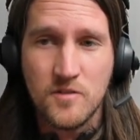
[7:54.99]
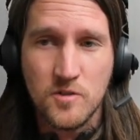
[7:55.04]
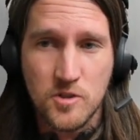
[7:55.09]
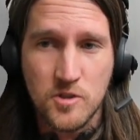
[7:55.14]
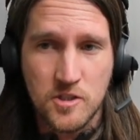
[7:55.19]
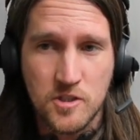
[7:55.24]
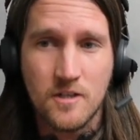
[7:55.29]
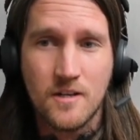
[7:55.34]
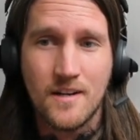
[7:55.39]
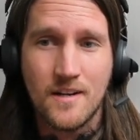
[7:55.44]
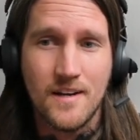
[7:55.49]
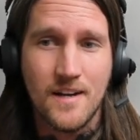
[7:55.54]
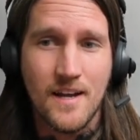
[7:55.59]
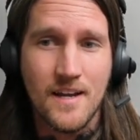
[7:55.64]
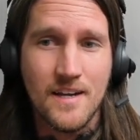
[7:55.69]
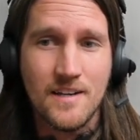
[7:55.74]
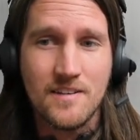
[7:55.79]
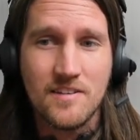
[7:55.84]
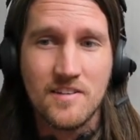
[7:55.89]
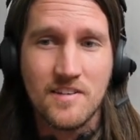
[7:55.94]
you should get
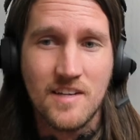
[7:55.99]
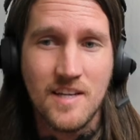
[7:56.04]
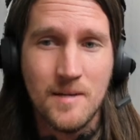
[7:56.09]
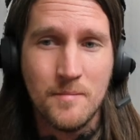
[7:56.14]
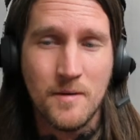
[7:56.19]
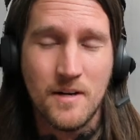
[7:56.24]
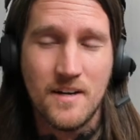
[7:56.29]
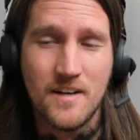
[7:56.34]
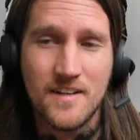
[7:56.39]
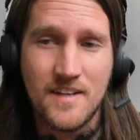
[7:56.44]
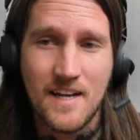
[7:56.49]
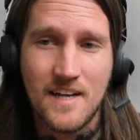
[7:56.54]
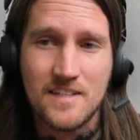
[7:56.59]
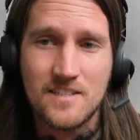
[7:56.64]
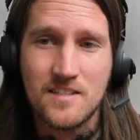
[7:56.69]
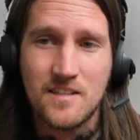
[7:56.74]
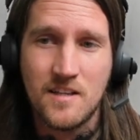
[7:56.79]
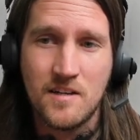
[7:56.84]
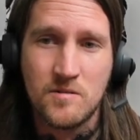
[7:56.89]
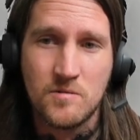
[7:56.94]
a schema
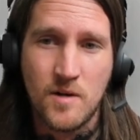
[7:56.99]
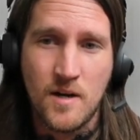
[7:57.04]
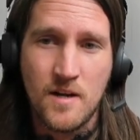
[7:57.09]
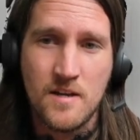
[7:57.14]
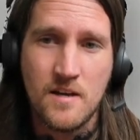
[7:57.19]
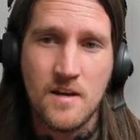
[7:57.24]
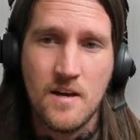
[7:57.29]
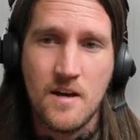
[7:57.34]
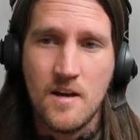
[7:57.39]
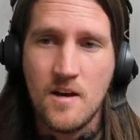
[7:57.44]
attached to the array,